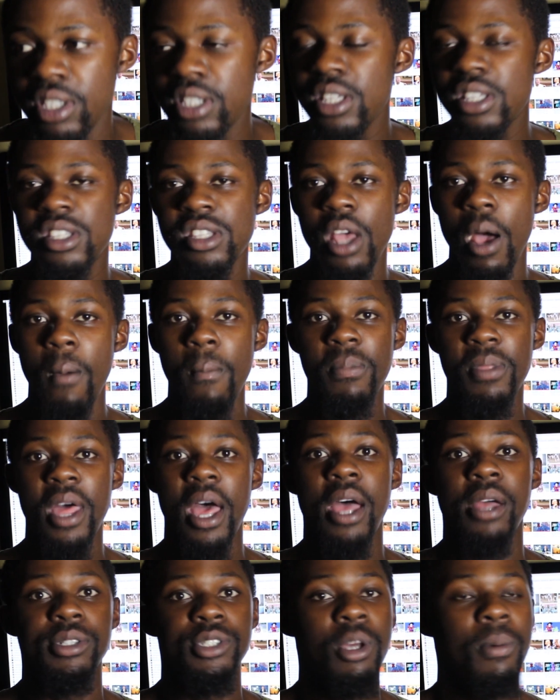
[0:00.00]
this is something
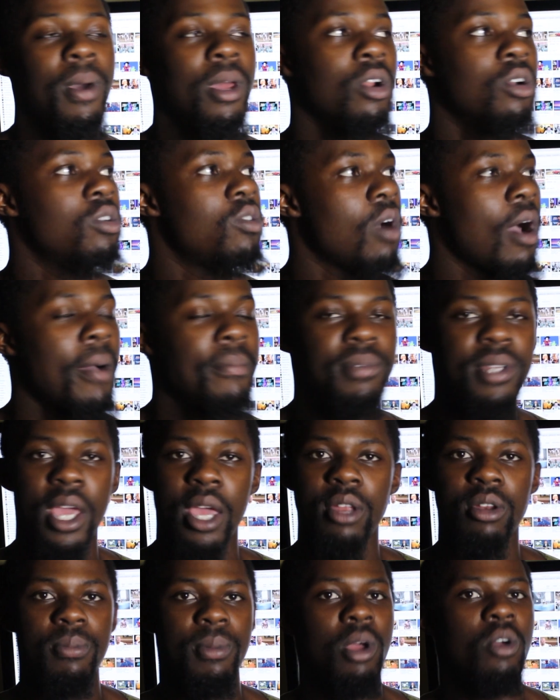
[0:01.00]
that no matter who I'm
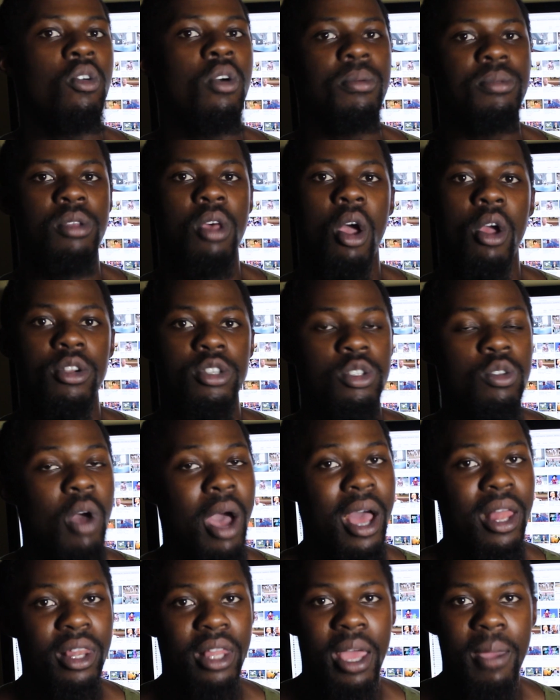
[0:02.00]
dating, no matter who I'm talking to,
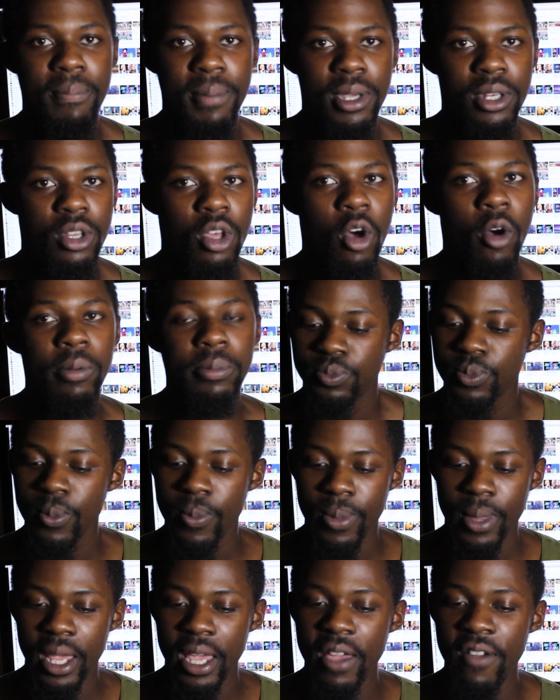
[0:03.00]
I let be known.
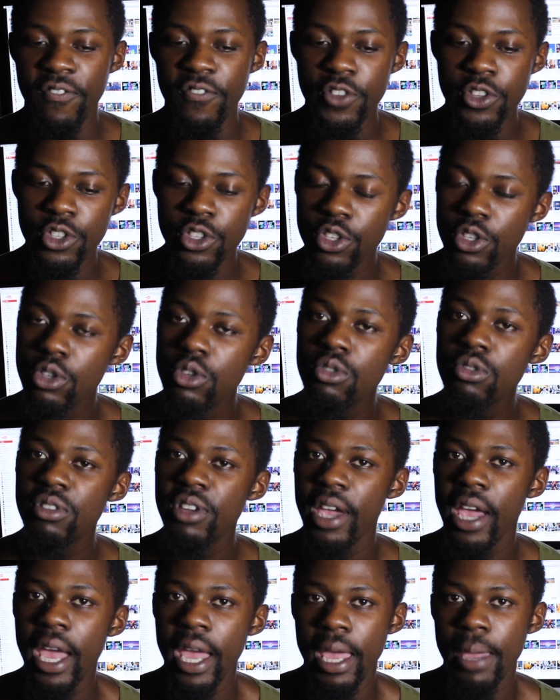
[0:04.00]
If you
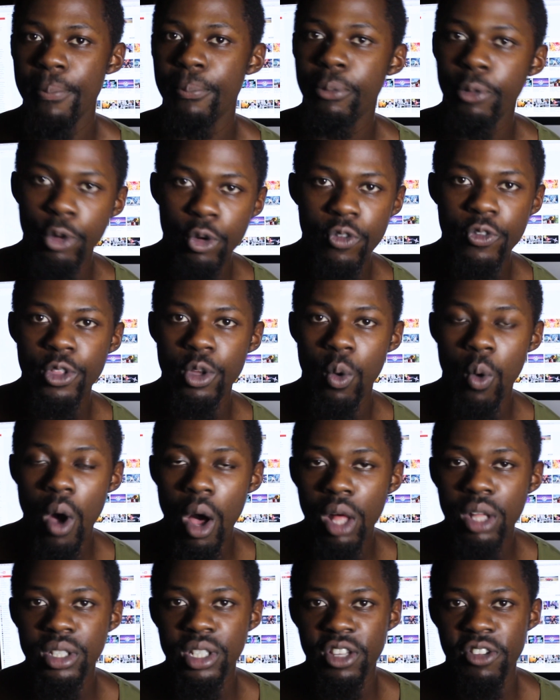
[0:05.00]
can't improve the
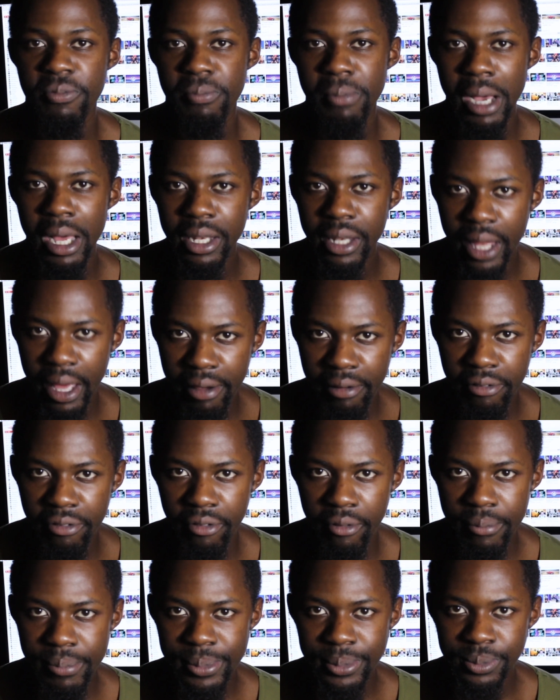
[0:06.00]
quality of my life,
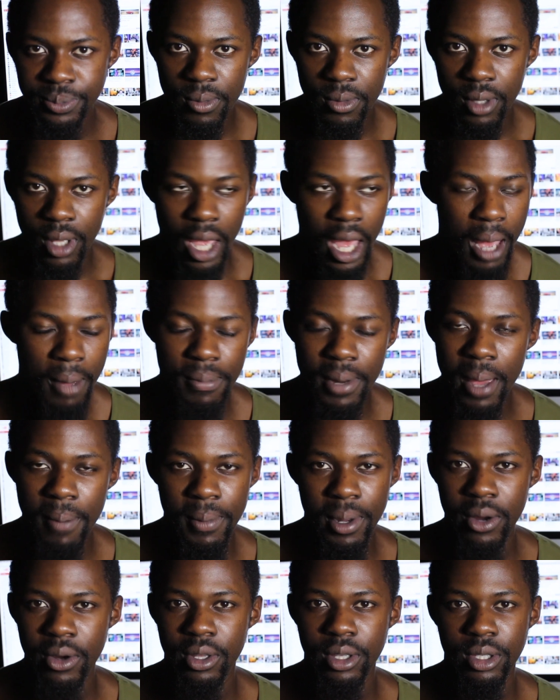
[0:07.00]
I'm not
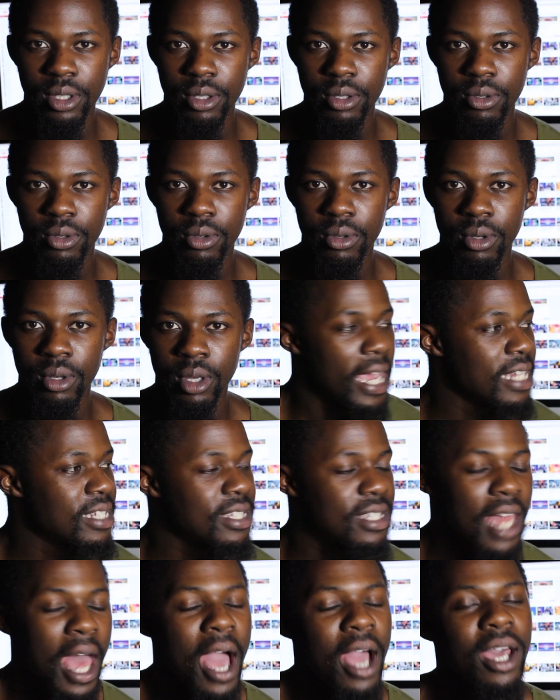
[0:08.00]
marrying you.
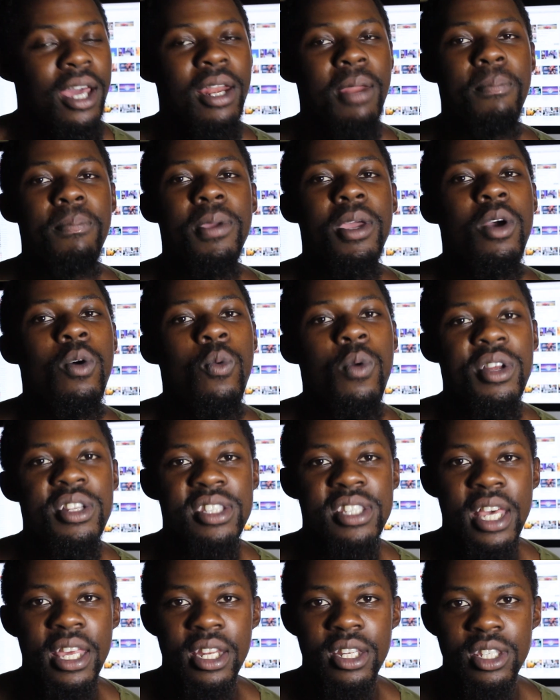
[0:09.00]
It's not gonna be a
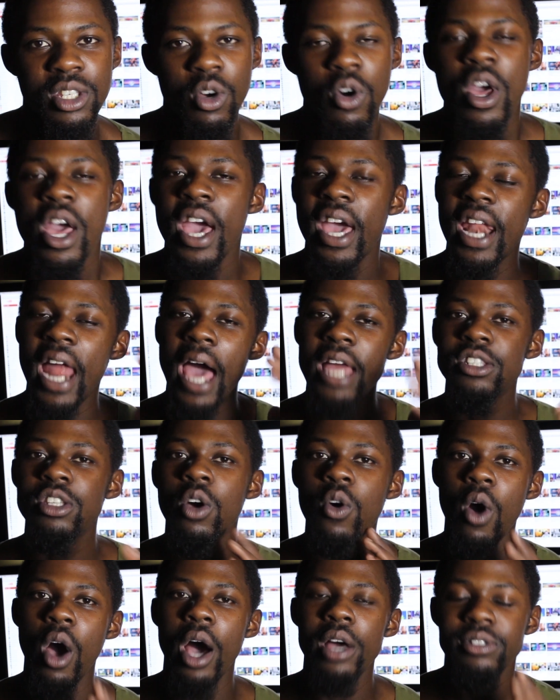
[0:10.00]
one-sided deal. And I
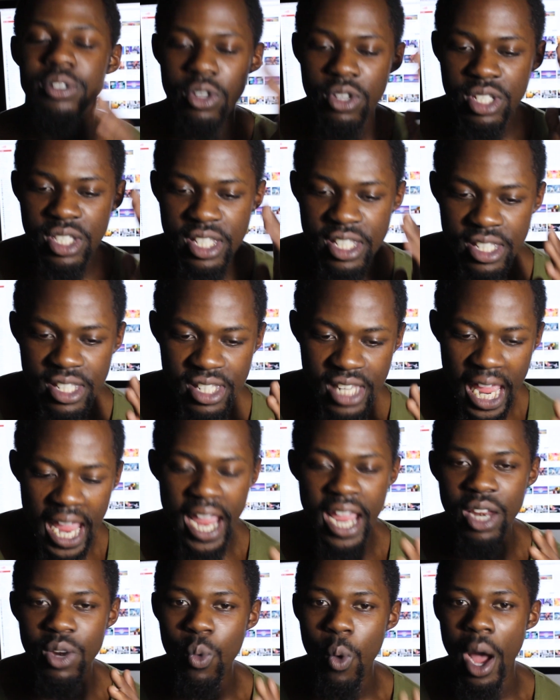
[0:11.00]
don't
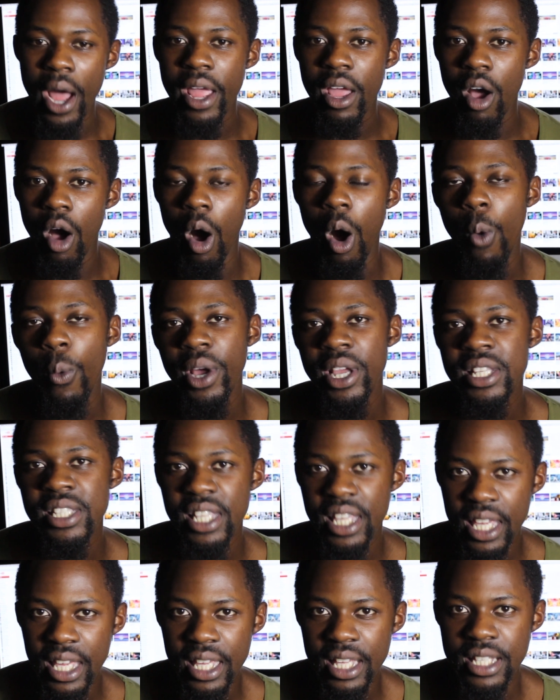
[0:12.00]
understand why it
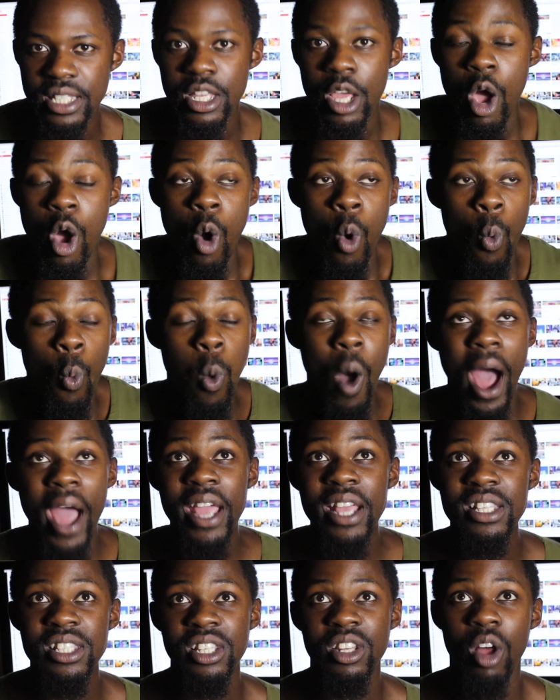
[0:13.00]
always is.
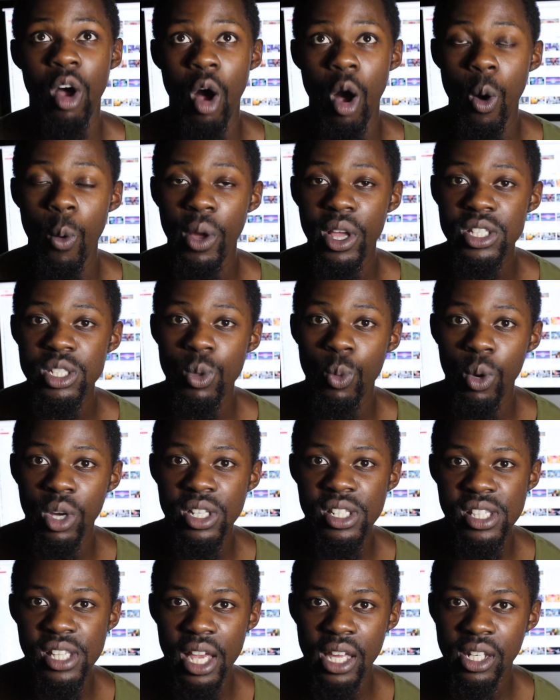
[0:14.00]
Why is it always a
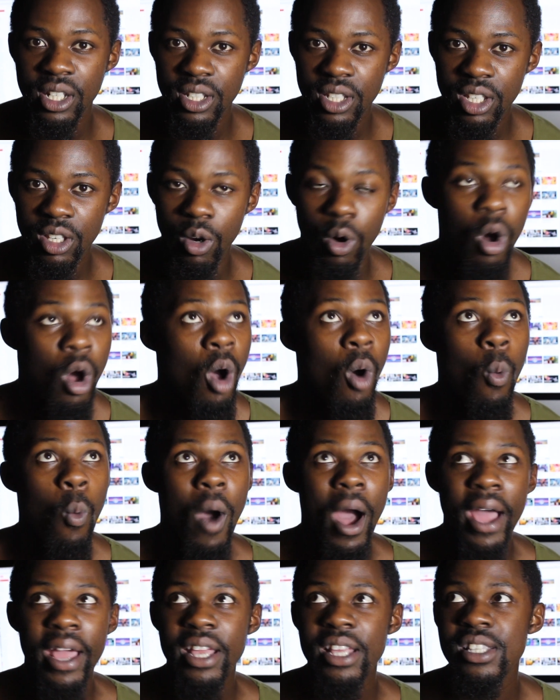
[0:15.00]
one-sided deal?
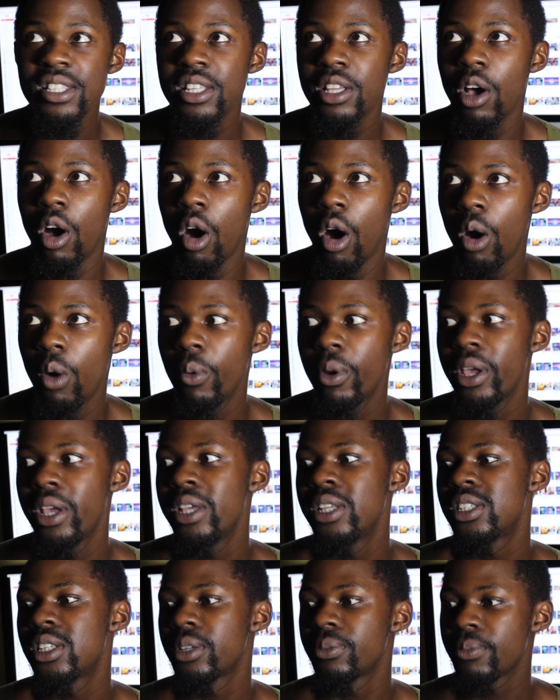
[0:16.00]
Why is it
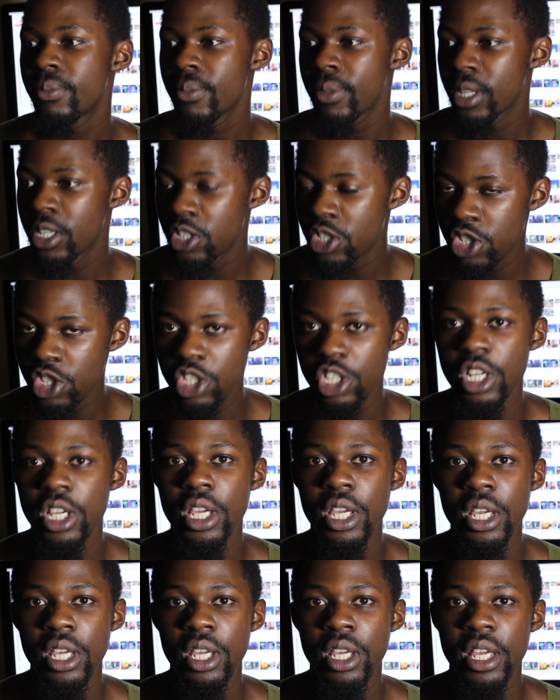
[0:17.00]
always
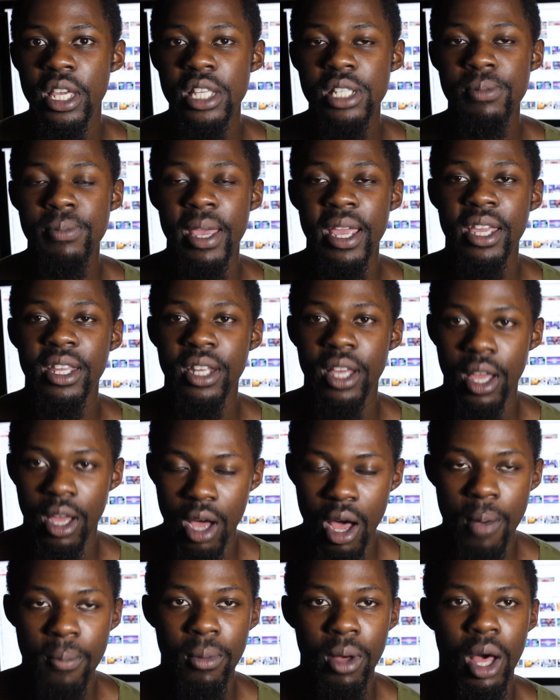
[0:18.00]
she is making a
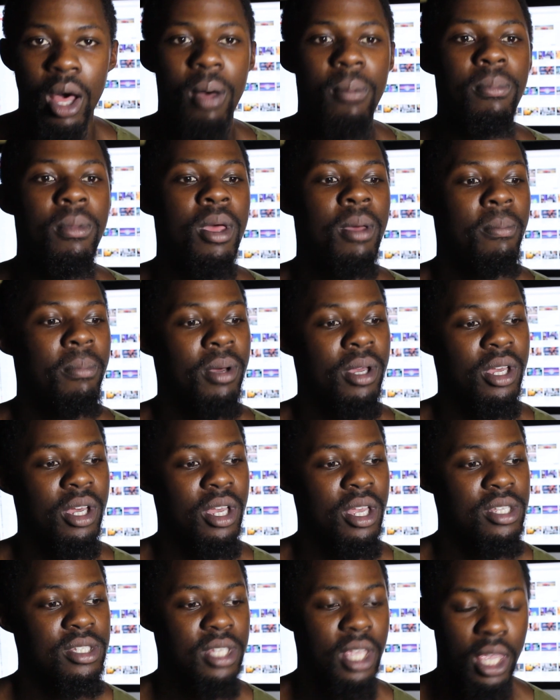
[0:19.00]
come up
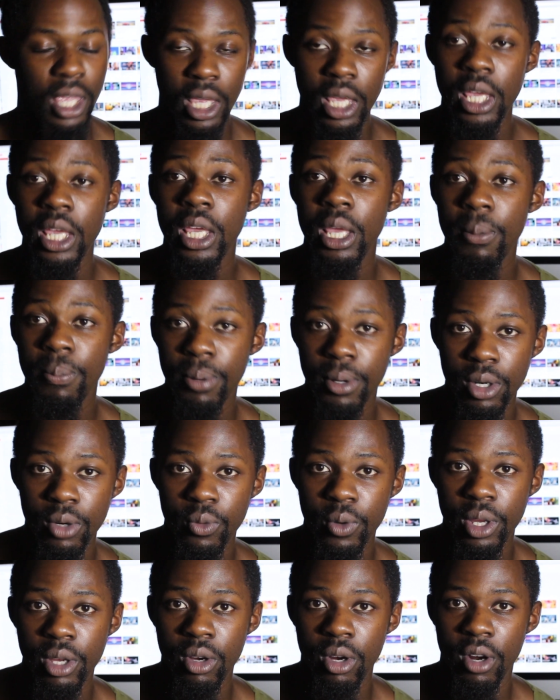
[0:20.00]
because he put a
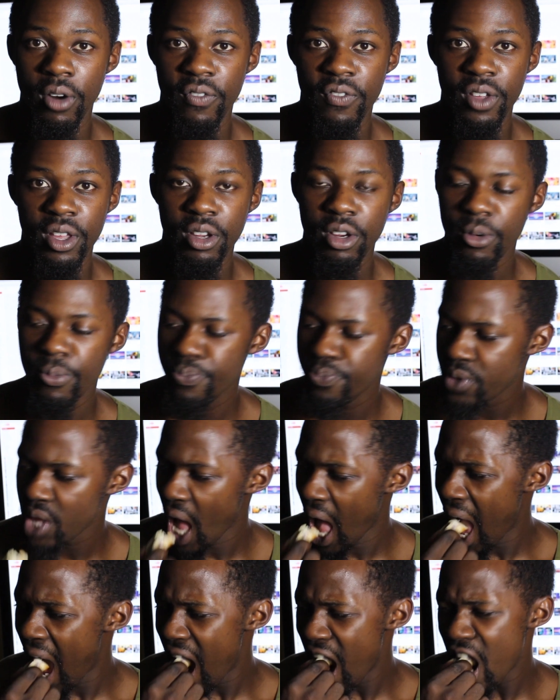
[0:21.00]
ring on her finger?
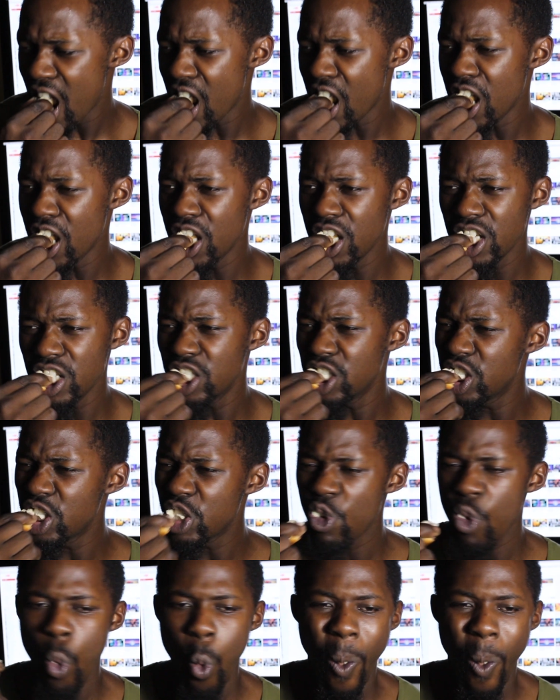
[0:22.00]
Uh, I